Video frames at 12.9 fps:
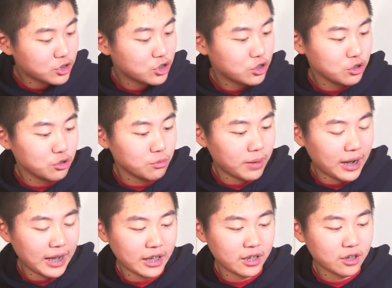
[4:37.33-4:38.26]
to
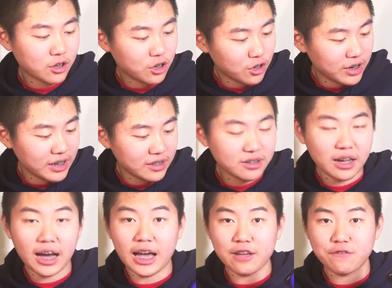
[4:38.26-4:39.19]
my current
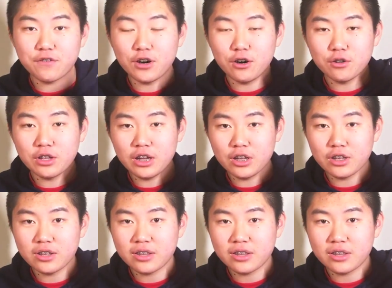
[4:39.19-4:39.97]
iPhone